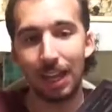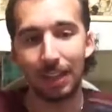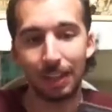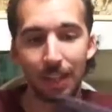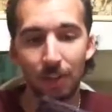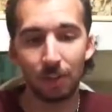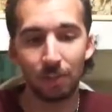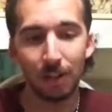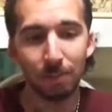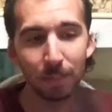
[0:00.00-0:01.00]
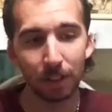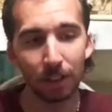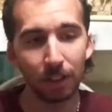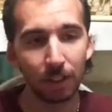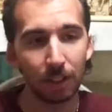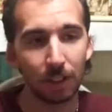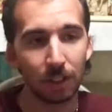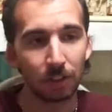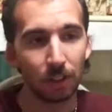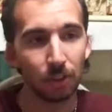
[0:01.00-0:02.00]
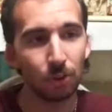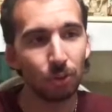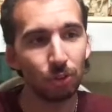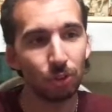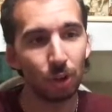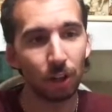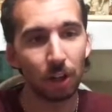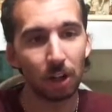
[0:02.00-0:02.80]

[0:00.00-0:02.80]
And then November, the new story